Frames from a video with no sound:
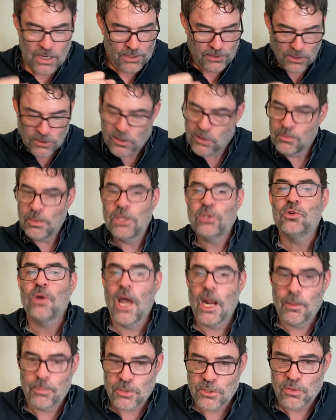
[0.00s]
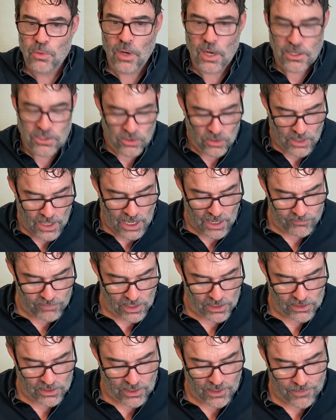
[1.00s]
This is me trying to persuade you kind of
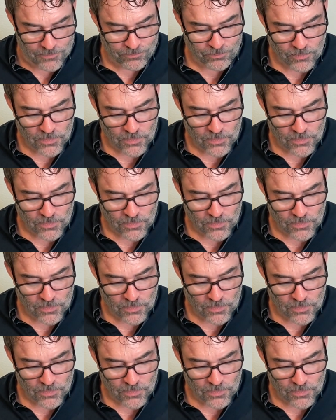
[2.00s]
idea.